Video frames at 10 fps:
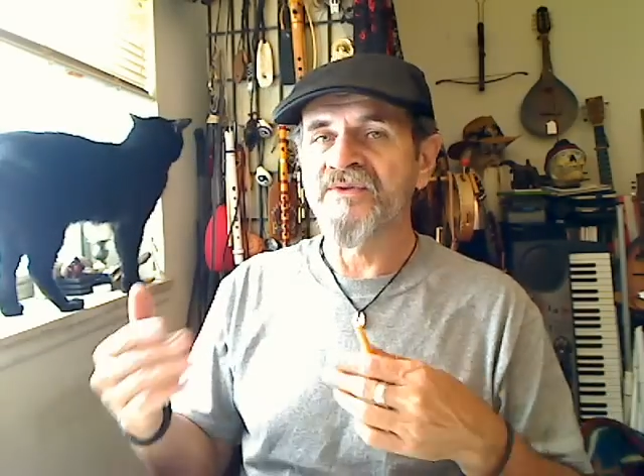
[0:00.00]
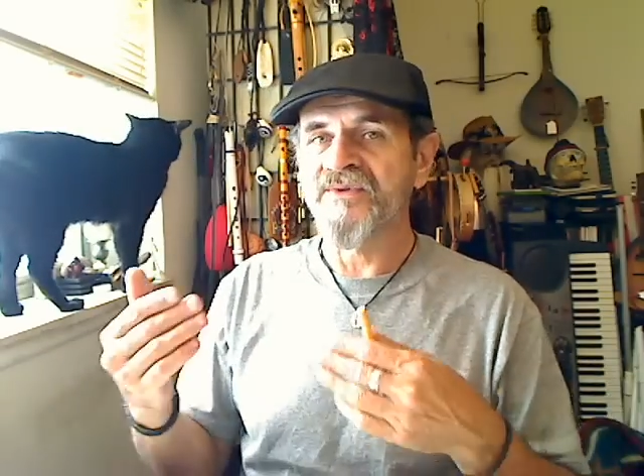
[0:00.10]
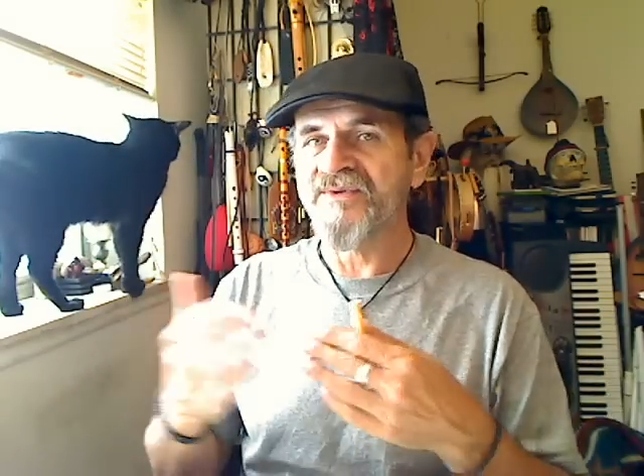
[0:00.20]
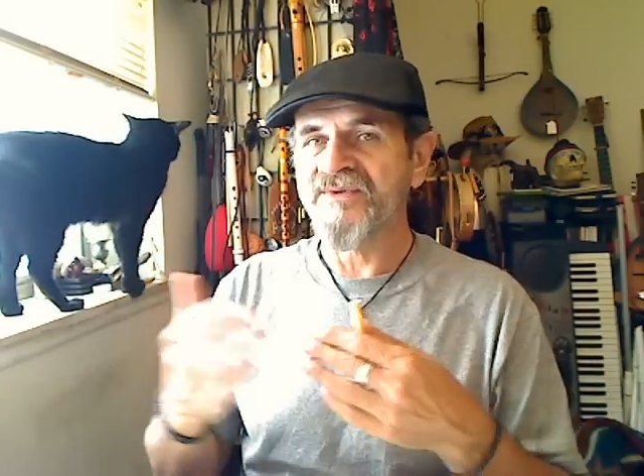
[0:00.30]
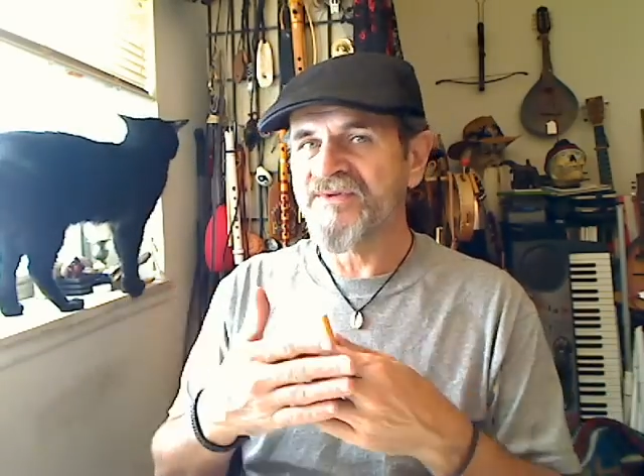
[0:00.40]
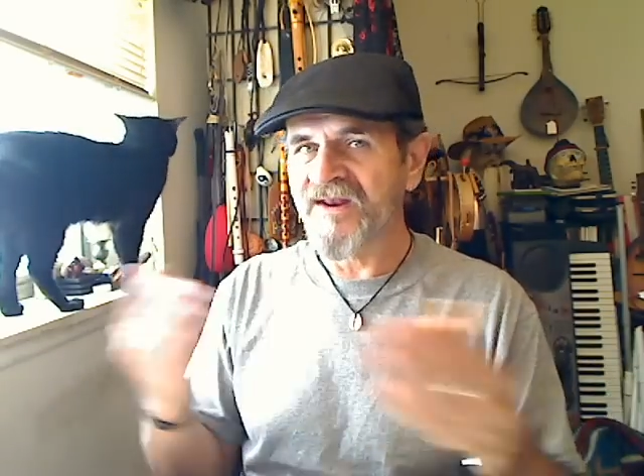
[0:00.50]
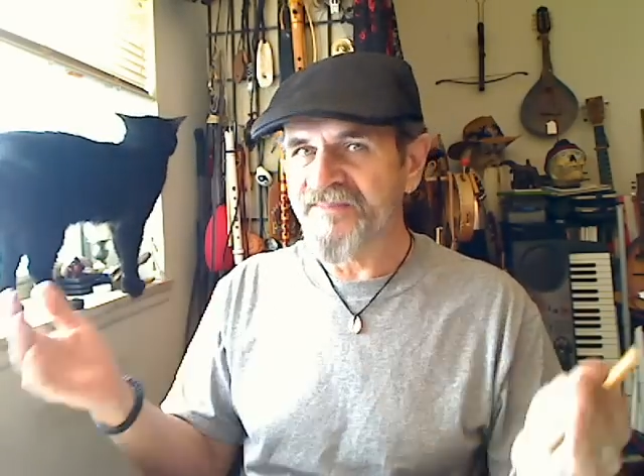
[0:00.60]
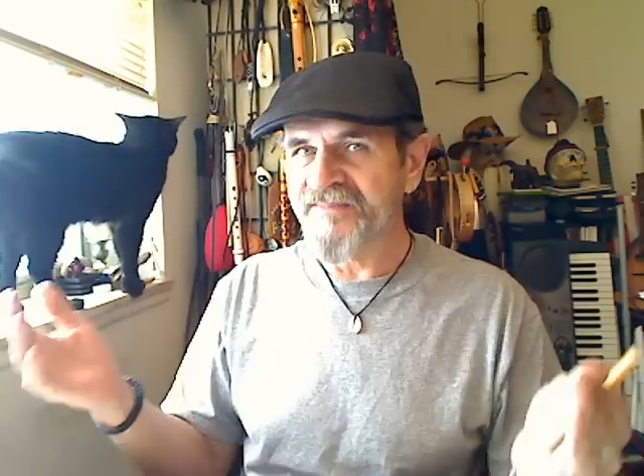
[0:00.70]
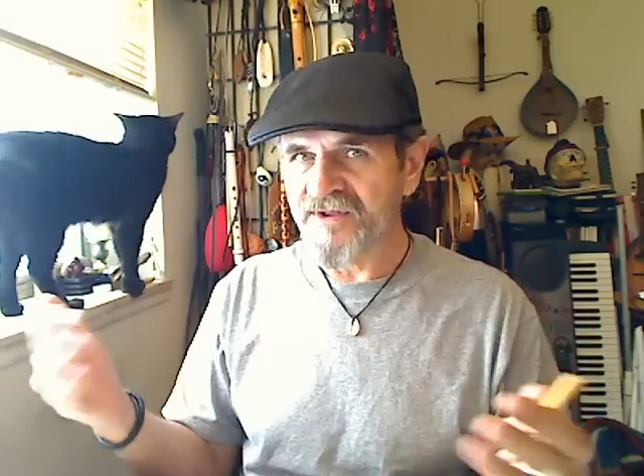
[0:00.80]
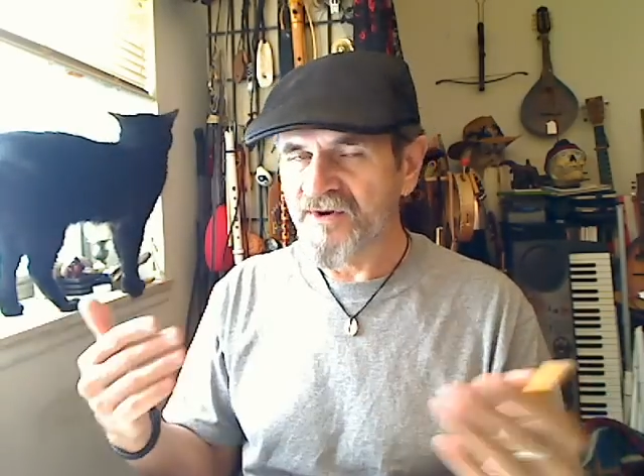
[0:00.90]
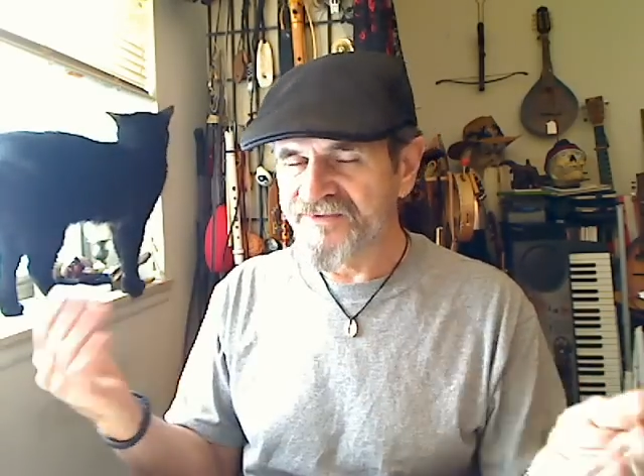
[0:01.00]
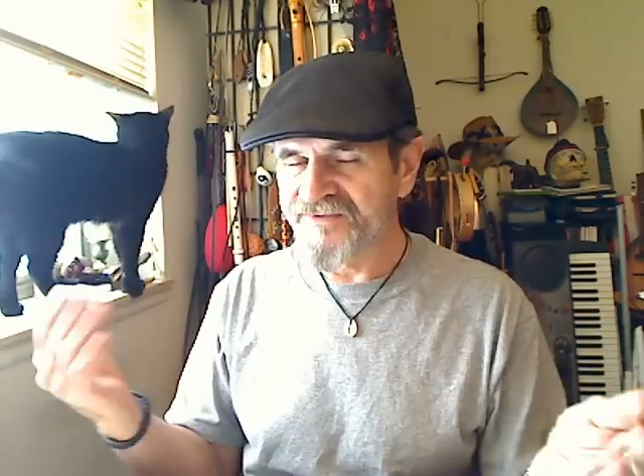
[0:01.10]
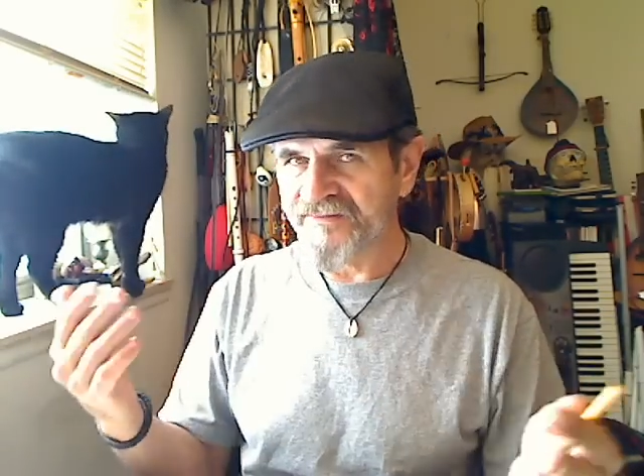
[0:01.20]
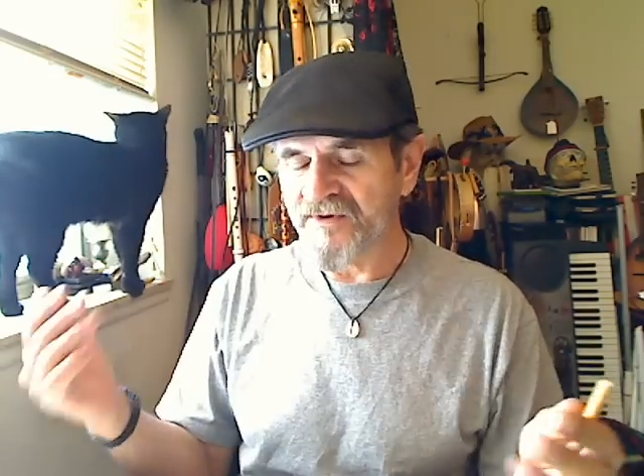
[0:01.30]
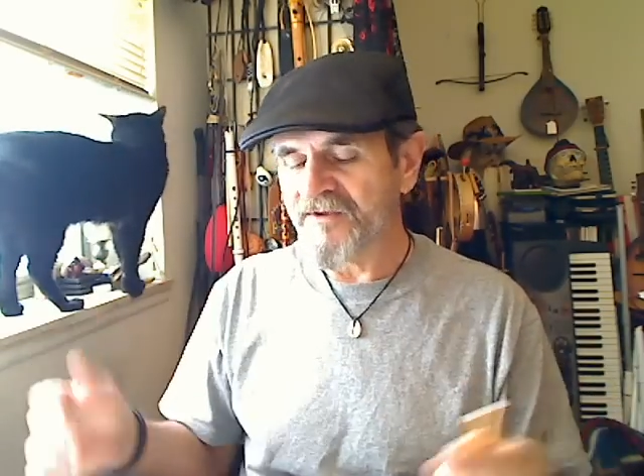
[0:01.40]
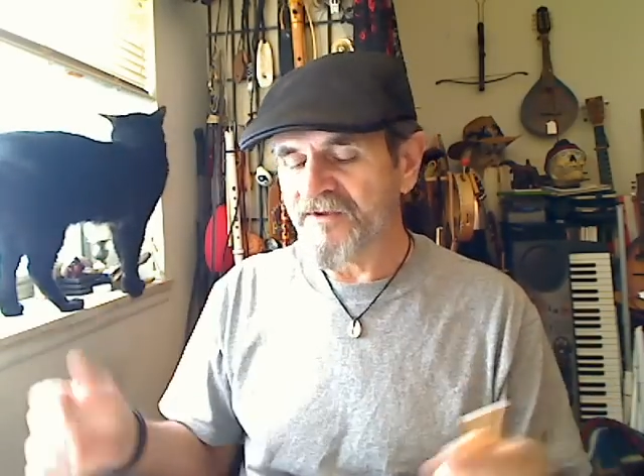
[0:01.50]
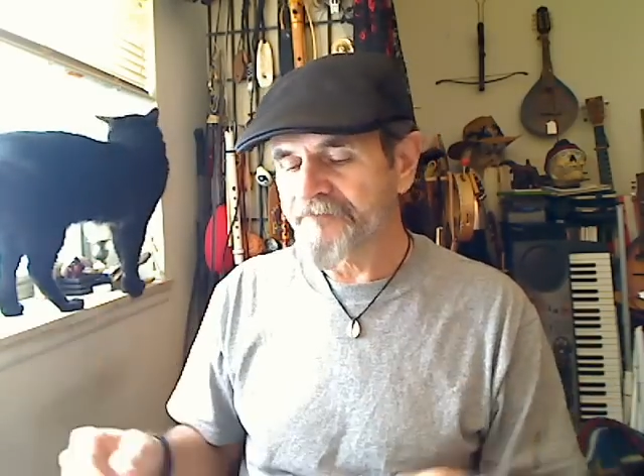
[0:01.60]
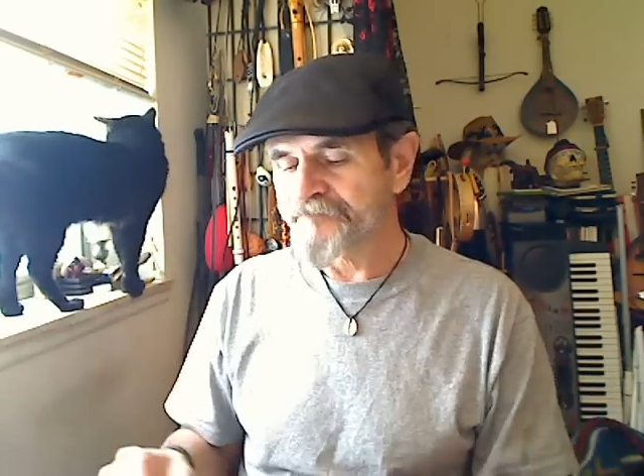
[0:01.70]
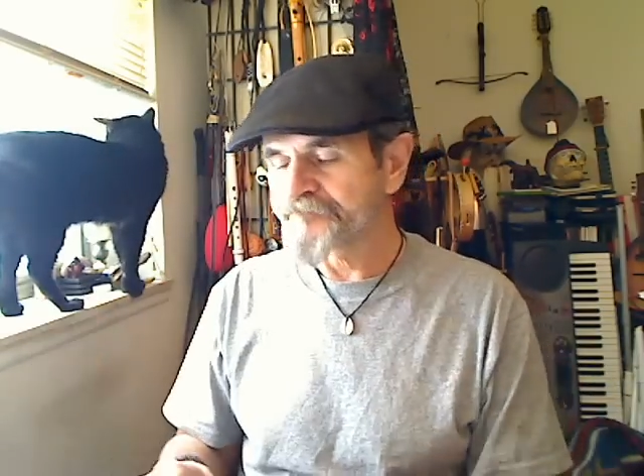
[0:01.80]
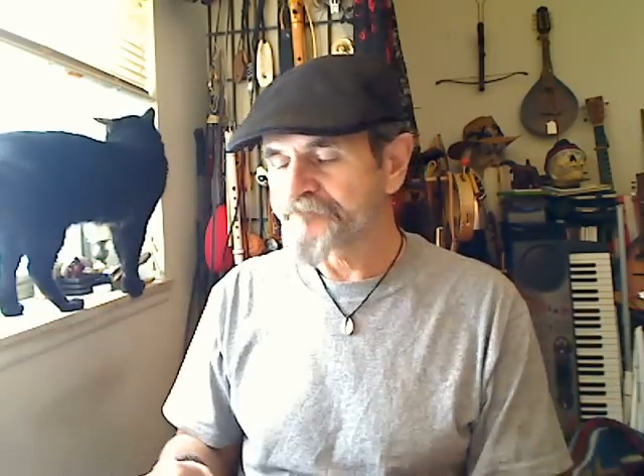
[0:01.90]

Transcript: It's just set up a little differently.